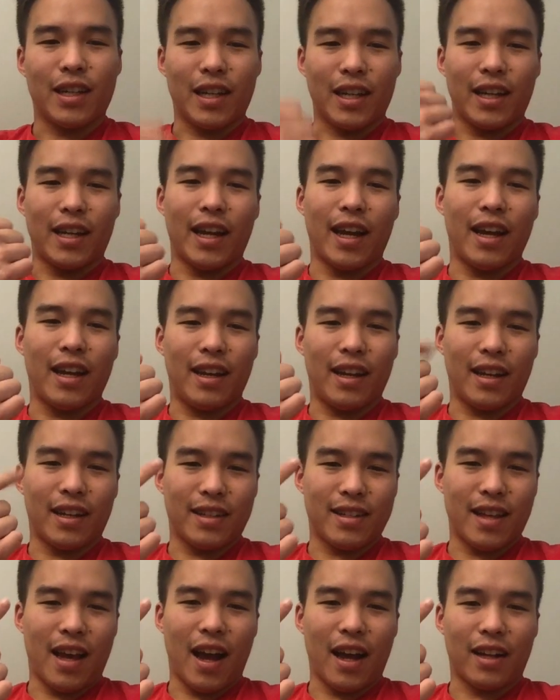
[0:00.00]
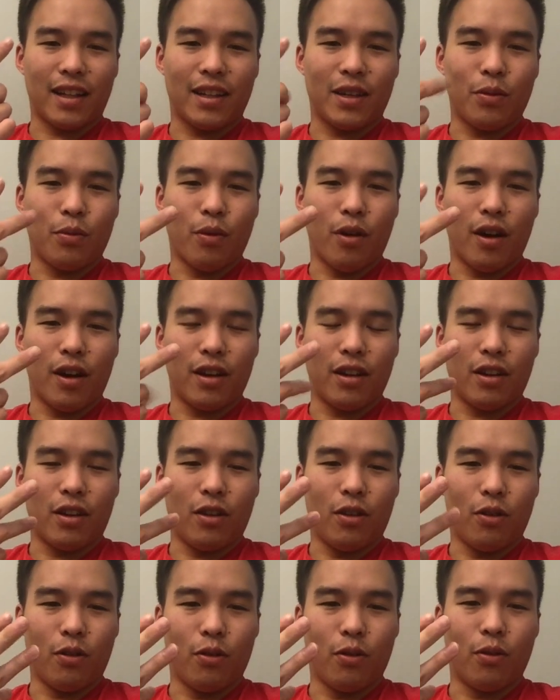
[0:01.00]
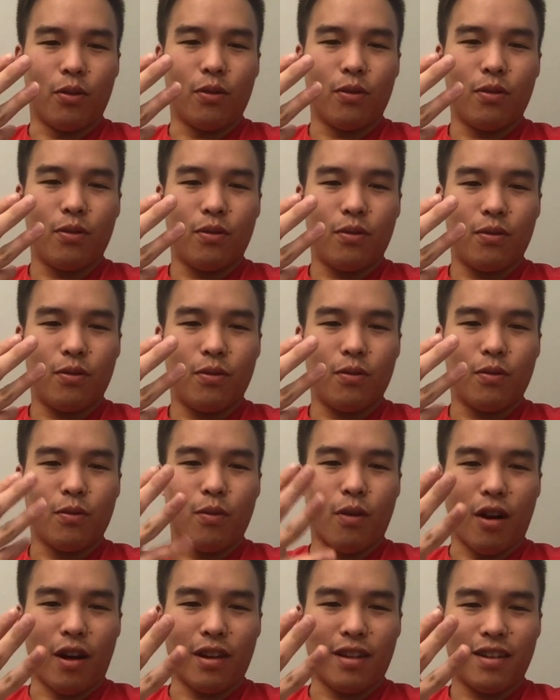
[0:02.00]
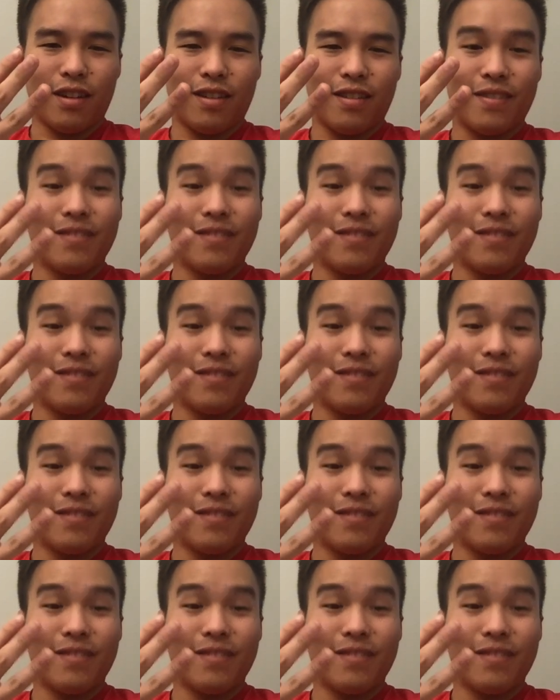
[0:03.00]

Get exactly what you want.